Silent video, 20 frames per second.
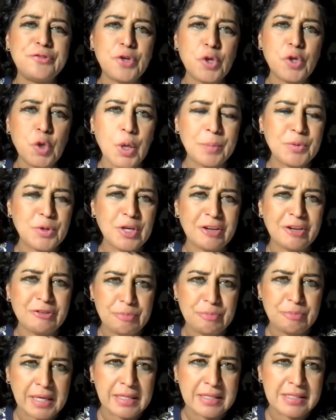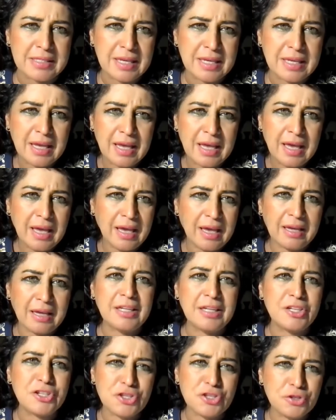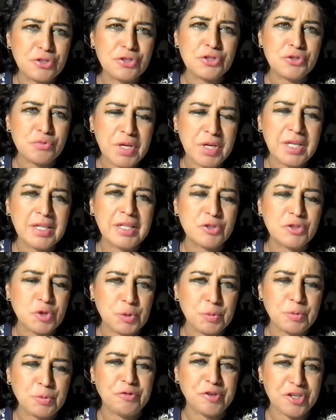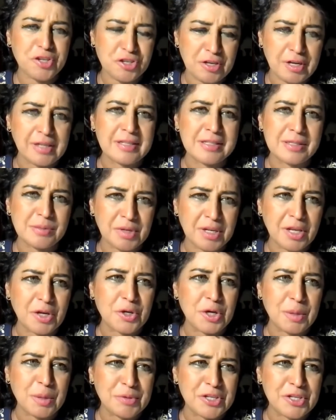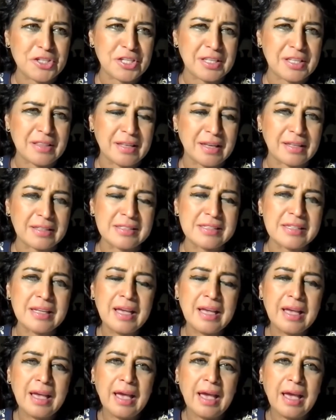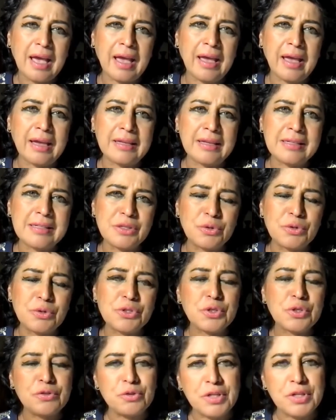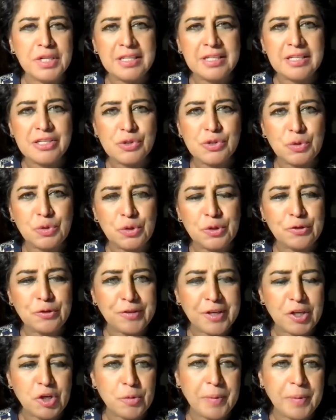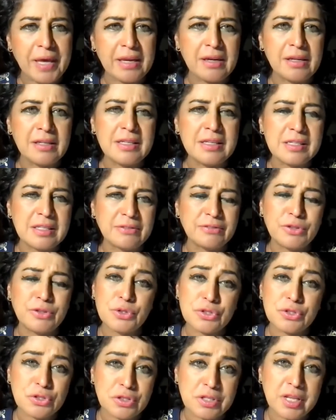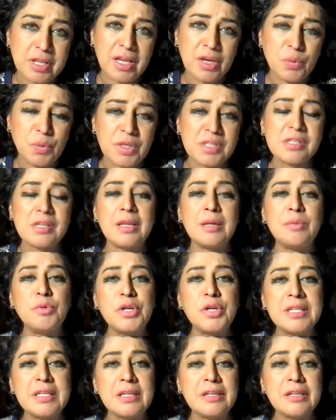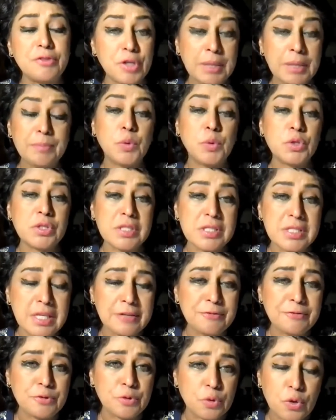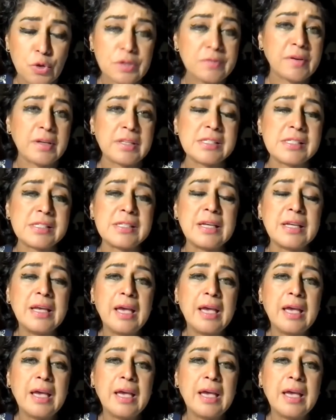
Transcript: follow-up you have made. It shows really true professionalism, and I really appreciate that. And also greetings to all the fellow panelists. Of course, today we're celebrating a very important day for all of us.